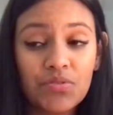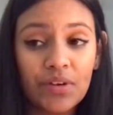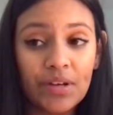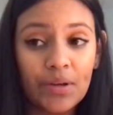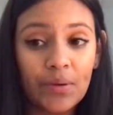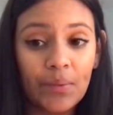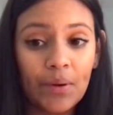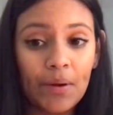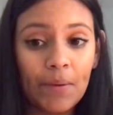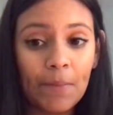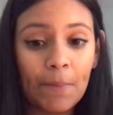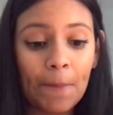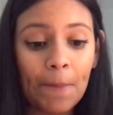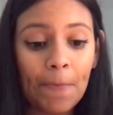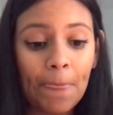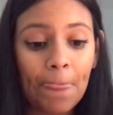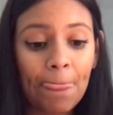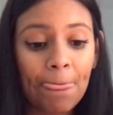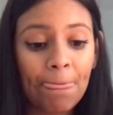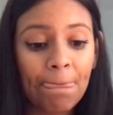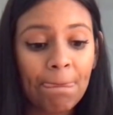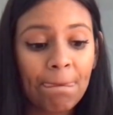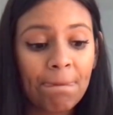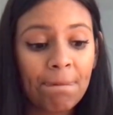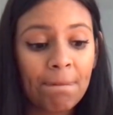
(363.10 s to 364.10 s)
frequent.
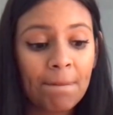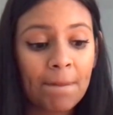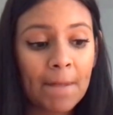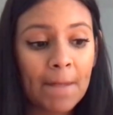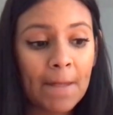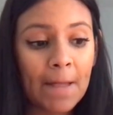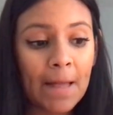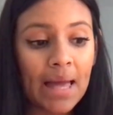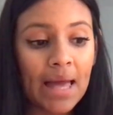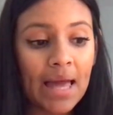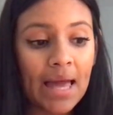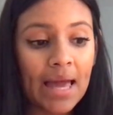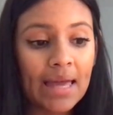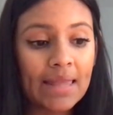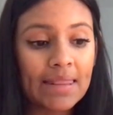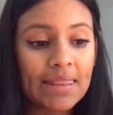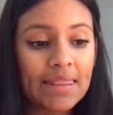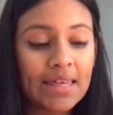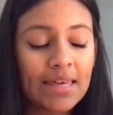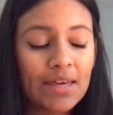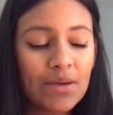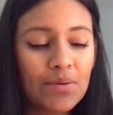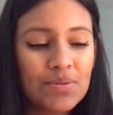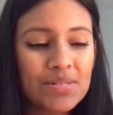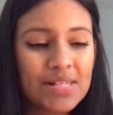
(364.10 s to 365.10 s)
I
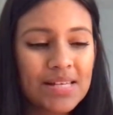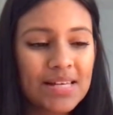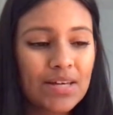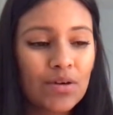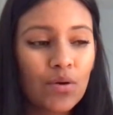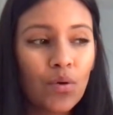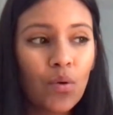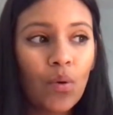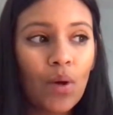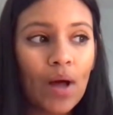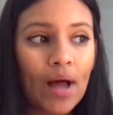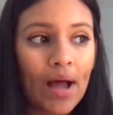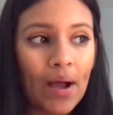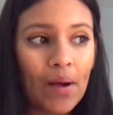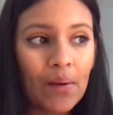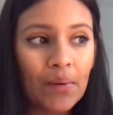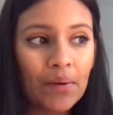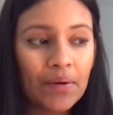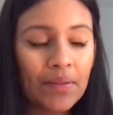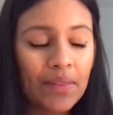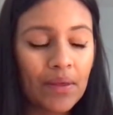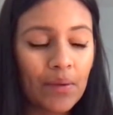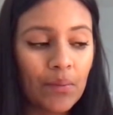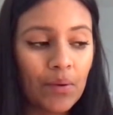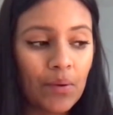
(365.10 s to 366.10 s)
think it was like a whole
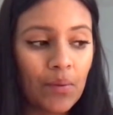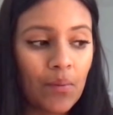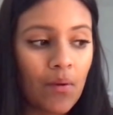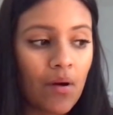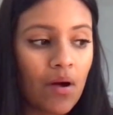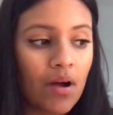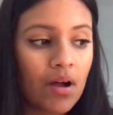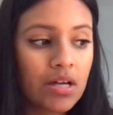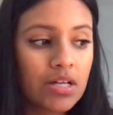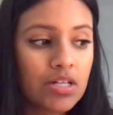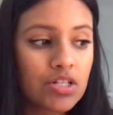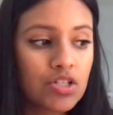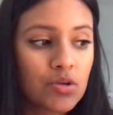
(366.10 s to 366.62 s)
hour that we walked,